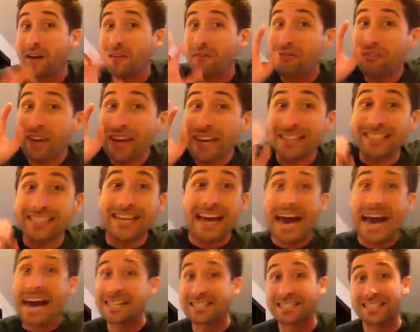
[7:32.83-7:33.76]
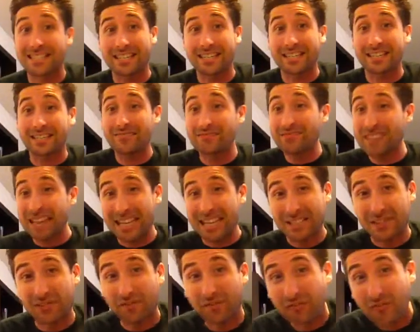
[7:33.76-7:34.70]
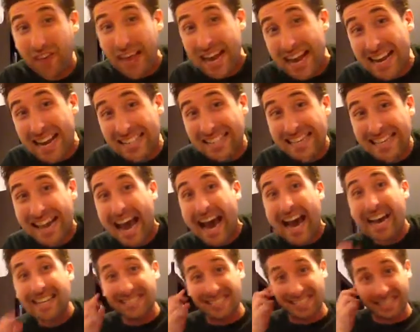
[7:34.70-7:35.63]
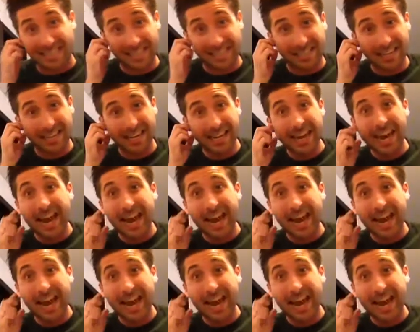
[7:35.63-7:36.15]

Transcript: Fantastic. It's fantastic.